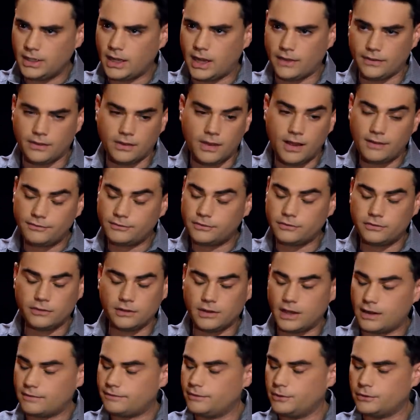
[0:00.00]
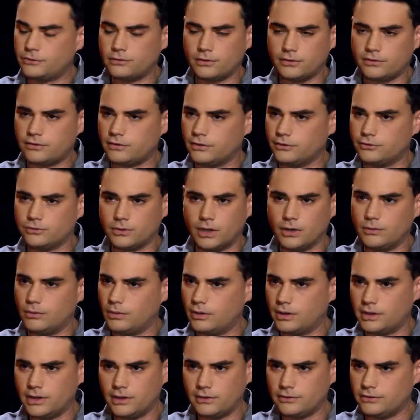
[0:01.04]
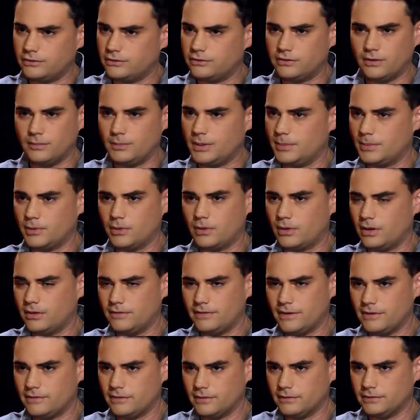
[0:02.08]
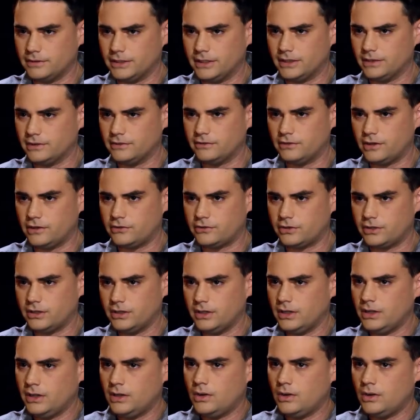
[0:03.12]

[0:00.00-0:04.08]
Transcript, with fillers: On the left, you see a lot of folks who are still drug warriors and some people who are in favor of legalization.